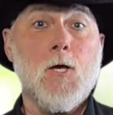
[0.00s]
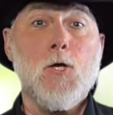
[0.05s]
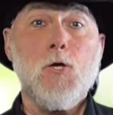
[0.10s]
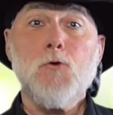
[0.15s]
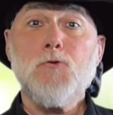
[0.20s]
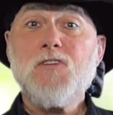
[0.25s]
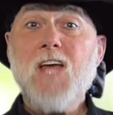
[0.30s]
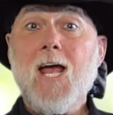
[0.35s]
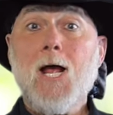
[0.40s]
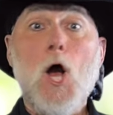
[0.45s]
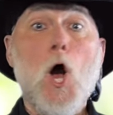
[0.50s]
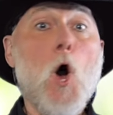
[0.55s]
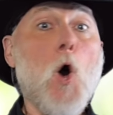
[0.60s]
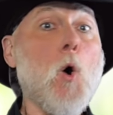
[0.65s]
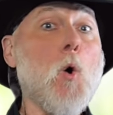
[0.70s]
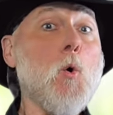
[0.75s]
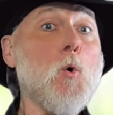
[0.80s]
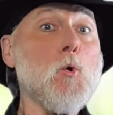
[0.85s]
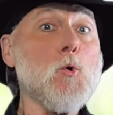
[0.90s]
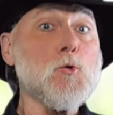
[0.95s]
You take
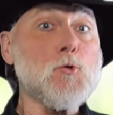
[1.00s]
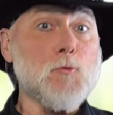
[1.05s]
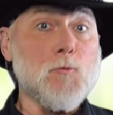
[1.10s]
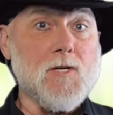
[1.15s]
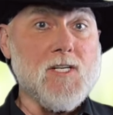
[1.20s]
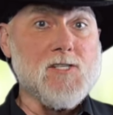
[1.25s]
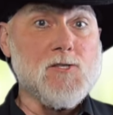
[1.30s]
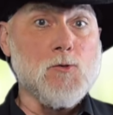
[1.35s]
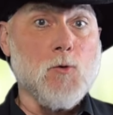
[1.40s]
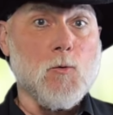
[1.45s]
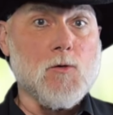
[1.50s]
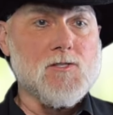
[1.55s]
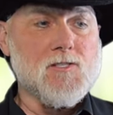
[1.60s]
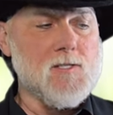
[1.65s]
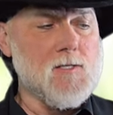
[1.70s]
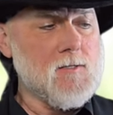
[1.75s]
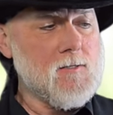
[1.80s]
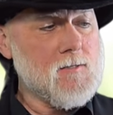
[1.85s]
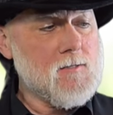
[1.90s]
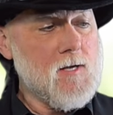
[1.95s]
old
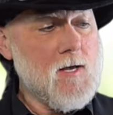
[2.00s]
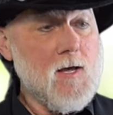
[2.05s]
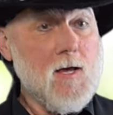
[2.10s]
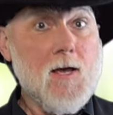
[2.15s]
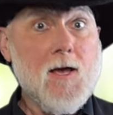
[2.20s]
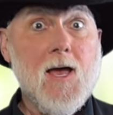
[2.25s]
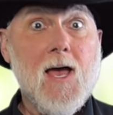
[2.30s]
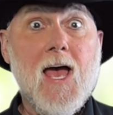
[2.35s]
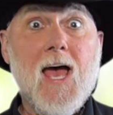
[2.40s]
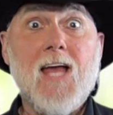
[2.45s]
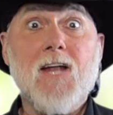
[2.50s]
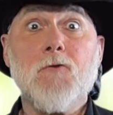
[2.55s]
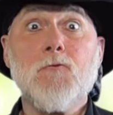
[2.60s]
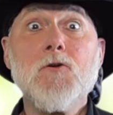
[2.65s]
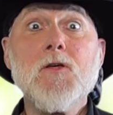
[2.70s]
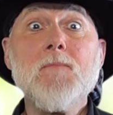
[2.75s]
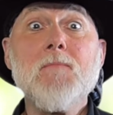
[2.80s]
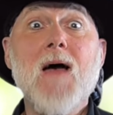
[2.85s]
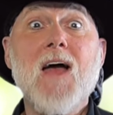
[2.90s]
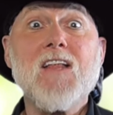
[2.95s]
resources and
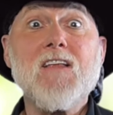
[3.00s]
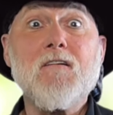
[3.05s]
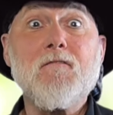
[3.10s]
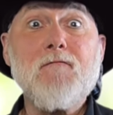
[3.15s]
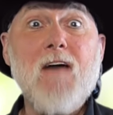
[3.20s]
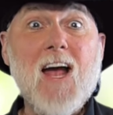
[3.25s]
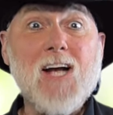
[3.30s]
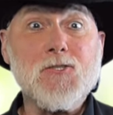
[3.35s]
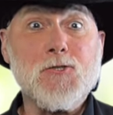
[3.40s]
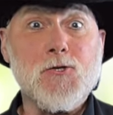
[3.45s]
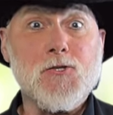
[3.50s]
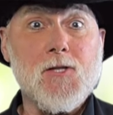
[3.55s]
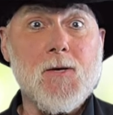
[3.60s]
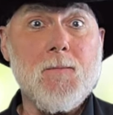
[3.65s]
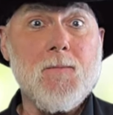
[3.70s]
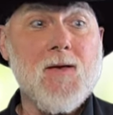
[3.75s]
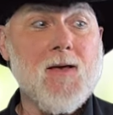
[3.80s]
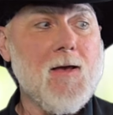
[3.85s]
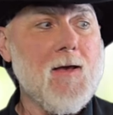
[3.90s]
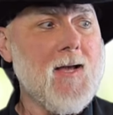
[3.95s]
remanufacture
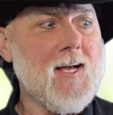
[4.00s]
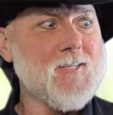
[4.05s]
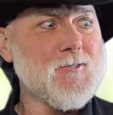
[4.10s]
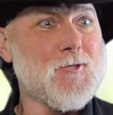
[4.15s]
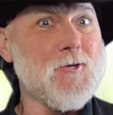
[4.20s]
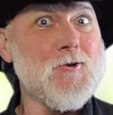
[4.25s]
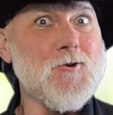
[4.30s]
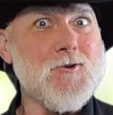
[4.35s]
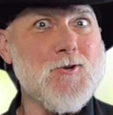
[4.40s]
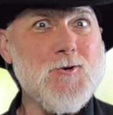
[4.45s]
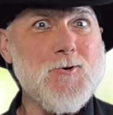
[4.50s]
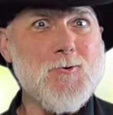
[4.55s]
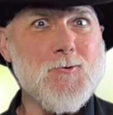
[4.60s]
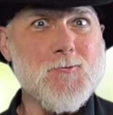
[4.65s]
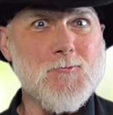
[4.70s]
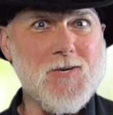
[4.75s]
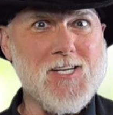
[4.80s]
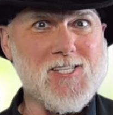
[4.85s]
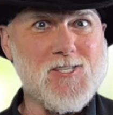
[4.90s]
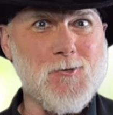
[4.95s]
them into new
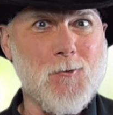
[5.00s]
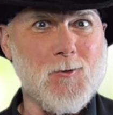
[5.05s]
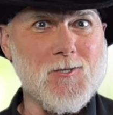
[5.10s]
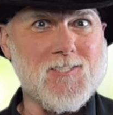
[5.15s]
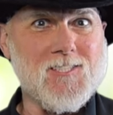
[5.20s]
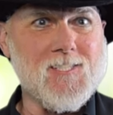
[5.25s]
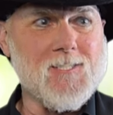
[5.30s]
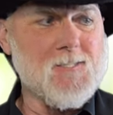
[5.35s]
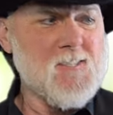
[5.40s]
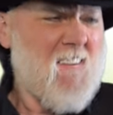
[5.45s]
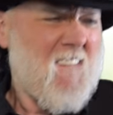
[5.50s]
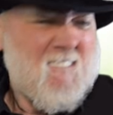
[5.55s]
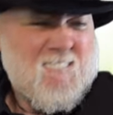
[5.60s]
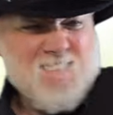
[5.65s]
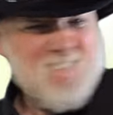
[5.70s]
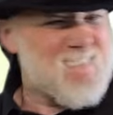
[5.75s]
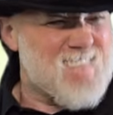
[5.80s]
resources.